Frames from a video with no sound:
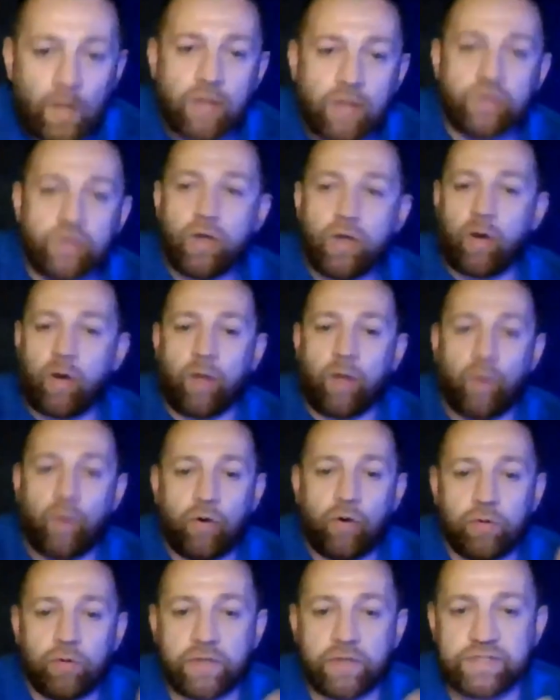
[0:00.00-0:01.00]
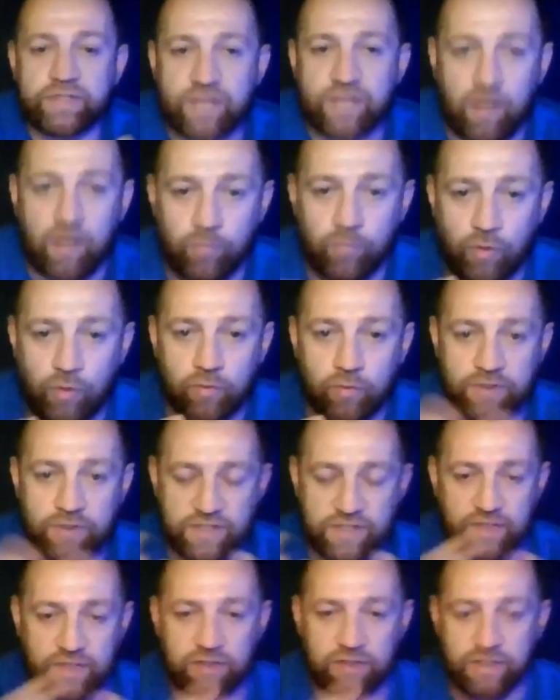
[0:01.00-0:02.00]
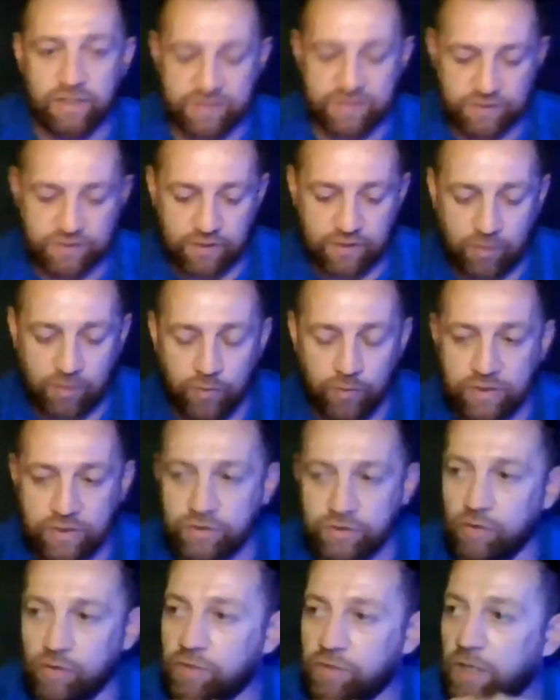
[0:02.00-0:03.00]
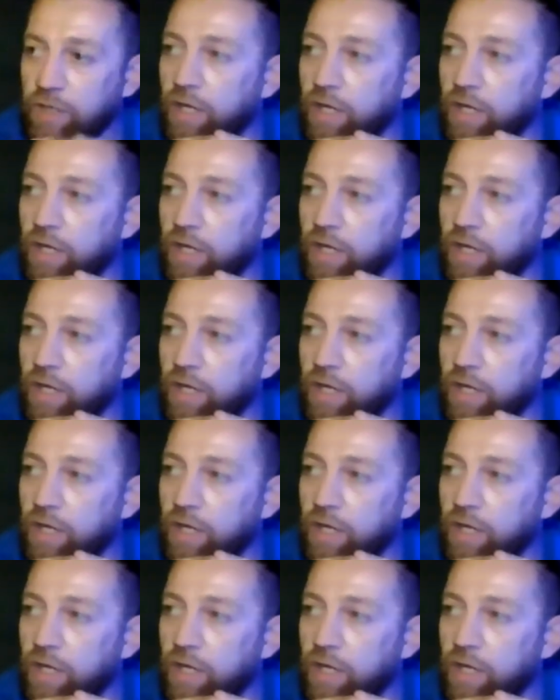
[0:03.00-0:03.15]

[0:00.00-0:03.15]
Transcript: you know, I'm always, let's quick talk.